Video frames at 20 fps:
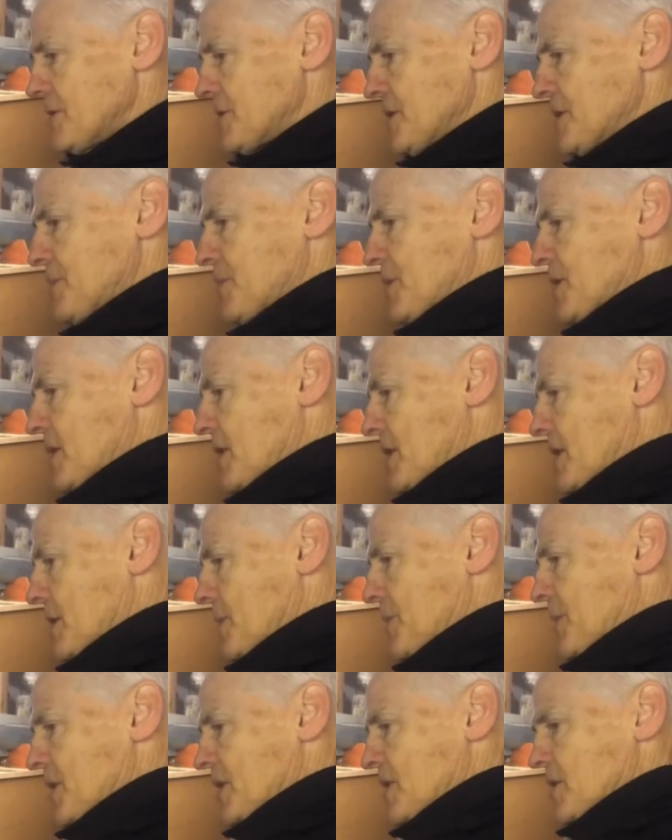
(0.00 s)
this particular
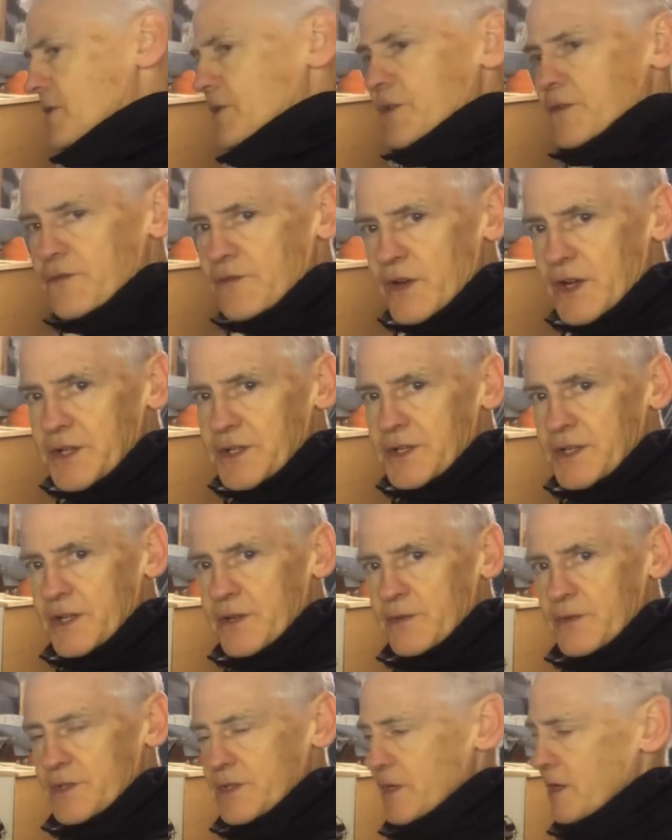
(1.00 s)
piece on the front here
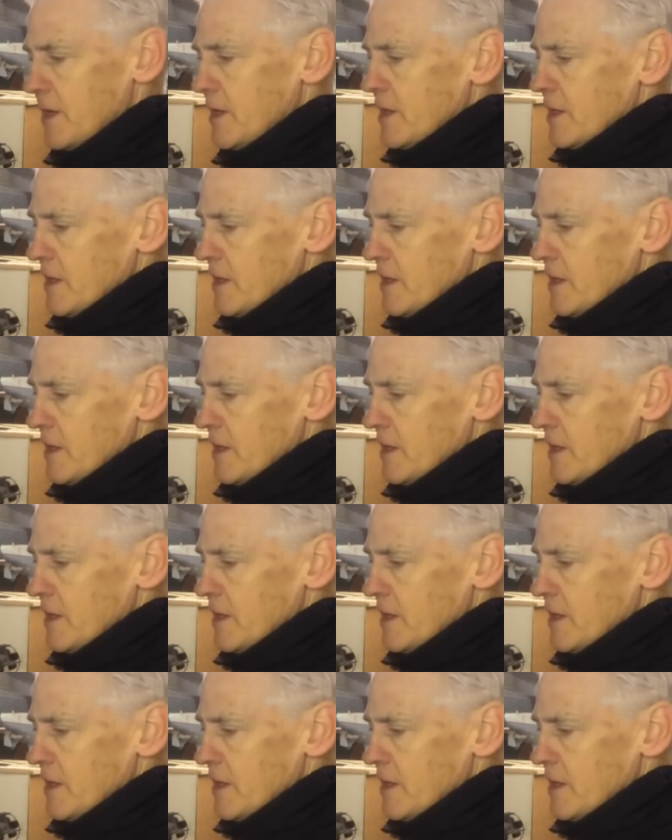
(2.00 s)
was a